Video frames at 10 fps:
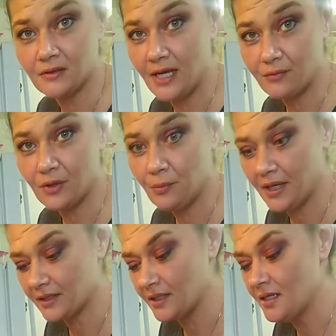like real
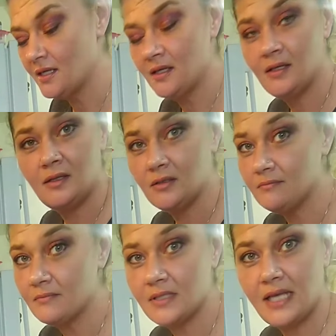butter,
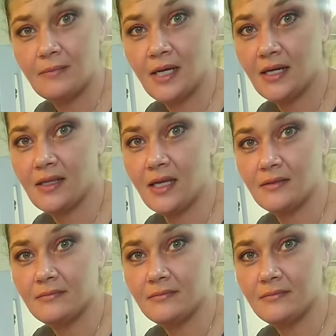same kind of thing.